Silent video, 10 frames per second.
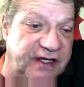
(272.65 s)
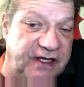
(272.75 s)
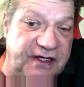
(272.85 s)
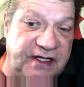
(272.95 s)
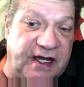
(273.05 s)

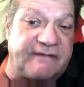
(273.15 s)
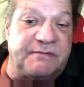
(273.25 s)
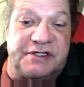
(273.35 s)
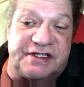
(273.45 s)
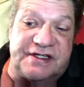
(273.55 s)
The
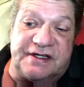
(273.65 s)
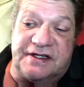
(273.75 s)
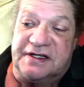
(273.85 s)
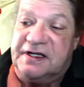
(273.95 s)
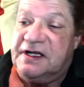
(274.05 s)
government
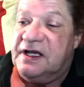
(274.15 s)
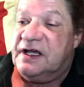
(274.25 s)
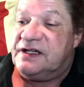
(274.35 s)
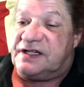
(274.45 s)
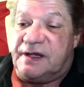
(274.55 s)

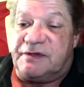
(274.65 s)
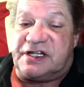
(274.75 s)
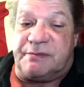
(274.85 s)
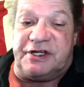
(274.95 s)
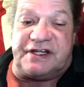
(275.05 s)
seems
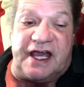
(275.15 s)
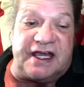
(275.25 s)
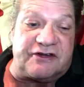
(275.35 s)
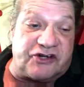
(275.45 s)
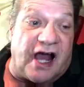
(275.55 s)
to be
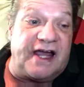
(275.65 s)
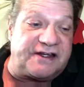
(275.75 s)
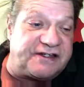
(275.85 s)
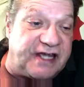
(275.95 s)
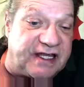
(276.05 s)

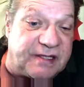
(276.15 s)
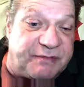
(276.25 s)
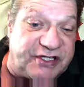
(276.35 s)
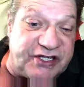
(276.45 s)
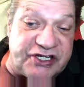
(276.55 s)
trying to take the
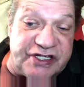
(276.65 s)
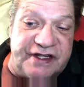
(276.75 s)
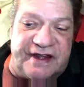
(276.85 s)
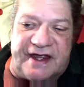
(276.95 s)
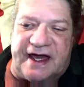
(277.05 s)
position
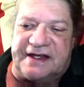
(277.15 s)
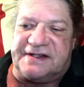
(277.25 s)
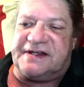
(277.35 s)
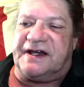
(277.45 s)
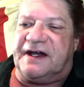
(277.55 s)

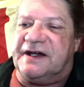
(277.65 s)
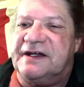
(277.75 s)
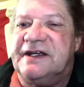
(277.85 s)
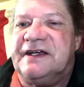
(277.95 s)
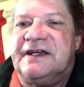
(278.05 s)
that
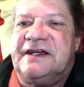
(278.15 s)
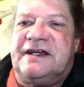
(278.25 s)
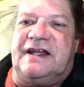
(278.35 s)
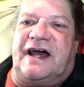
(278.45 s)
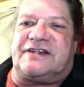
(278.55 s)

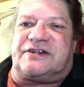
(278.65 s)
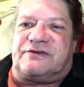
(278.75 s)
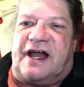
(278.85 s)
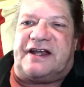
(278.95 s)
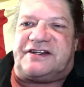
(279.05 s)
it has a
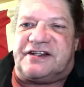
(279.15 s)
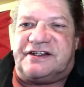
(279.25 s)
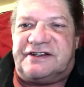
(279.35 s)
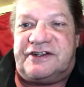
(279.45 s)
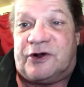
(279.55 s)
right
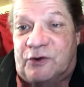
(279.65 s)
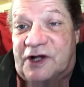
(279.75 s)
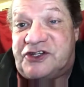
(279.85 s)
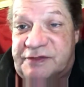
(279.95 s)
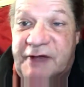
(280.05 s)
to know
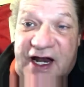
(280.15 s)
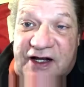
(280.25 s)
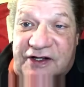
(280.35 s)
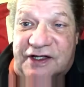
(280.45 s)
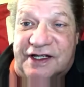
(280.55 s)
what your
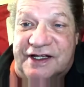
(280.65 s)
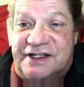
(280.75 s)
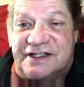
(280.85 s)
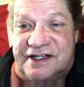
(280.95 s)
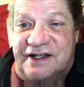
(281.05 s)
medical
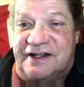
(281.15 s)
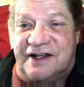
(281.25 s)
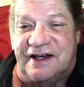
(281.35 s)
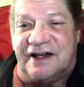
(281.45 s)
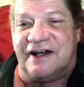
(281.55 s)
is
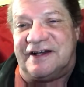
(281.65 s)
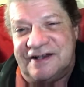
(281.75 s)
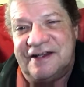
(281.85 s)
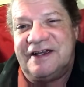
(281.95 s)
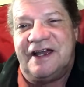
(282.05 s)
and
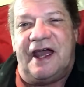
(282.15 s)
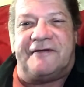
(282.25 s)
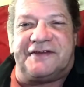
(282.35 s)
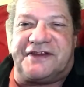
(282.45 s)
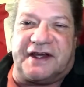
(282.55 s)

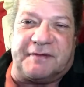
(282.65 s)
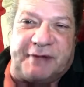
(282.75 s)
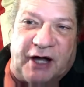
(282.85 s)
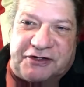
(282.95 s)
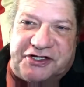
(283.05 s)
everything
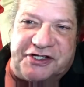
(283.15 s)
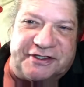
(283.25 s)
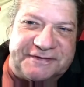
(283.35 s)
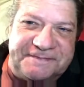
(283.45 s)
about you.